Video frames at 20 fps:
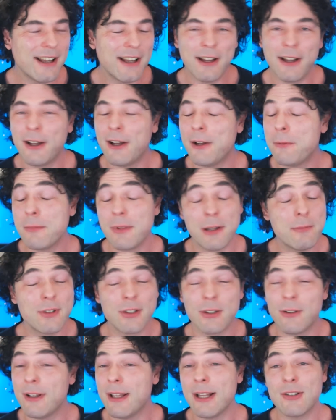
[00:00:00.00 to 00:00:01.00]
Um, I'm
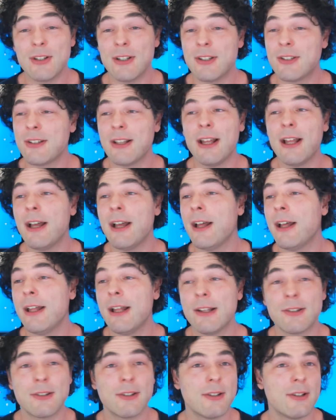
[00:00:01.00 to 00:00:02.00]
sorry, that's just, uh,
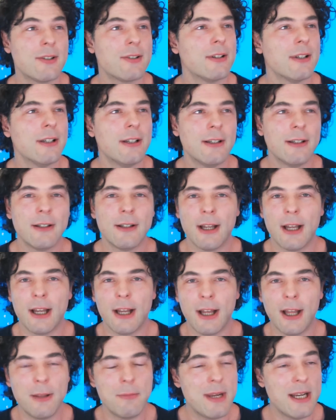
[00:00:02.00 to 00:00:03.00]
that's just
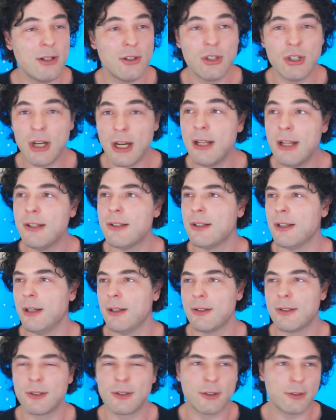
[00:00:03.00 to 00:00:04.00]
I mean,
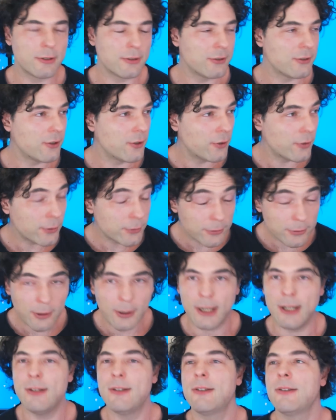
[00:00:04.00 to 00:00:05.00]
Jesus
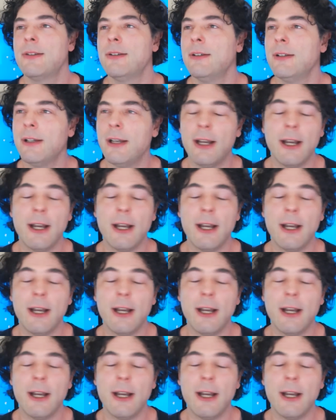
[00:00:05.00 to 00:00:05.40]
Christ.